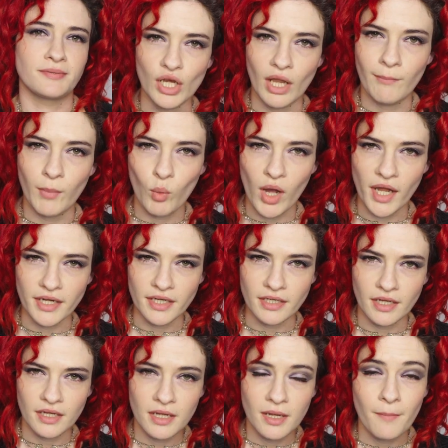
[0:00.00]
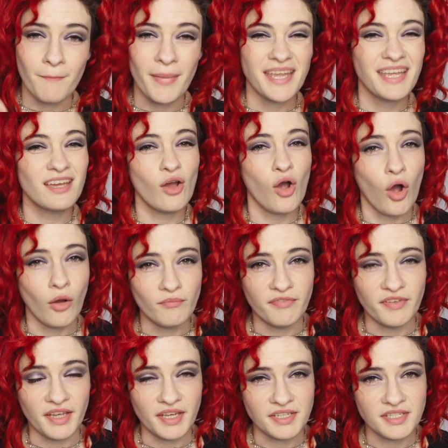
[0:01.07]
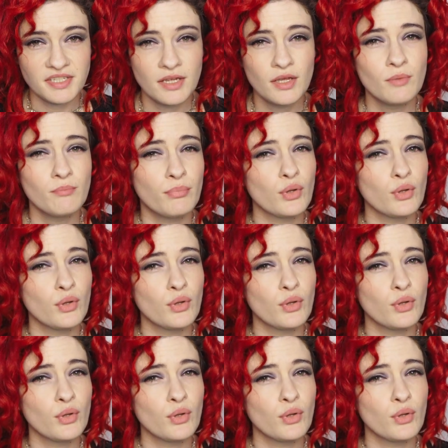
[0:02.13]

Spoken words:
Number one, make it obvious.